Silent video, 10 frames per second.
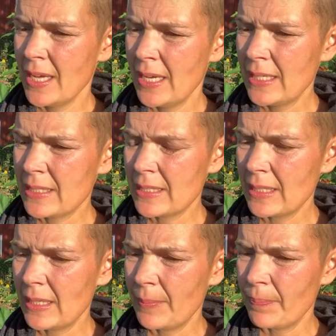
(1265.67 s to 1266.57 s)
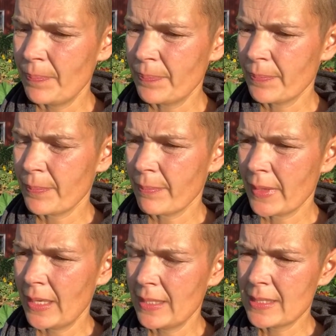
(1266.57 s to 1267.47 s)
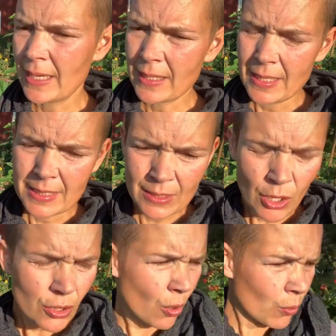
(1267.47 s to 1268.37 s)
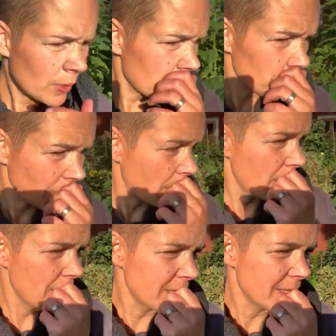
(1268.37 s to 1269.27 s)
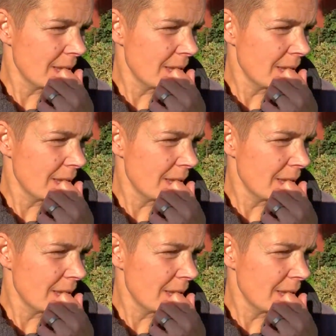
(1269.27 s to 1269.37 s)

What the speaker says: It's it's like it's not only because